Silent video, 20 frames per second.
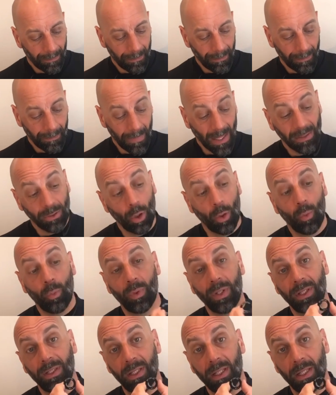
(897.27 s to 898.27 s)
but not
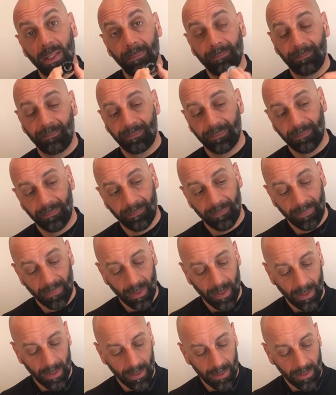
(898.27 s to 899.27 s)
with the
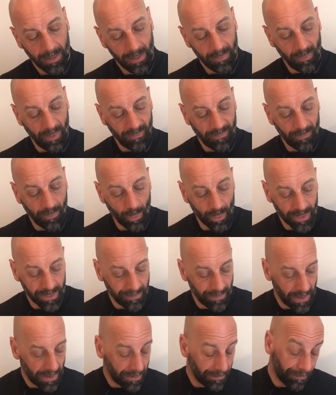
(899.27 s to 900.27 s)

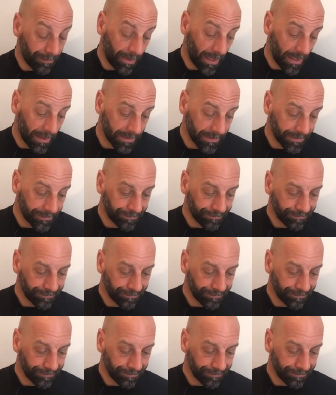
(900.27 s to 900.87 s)
reinforcement part.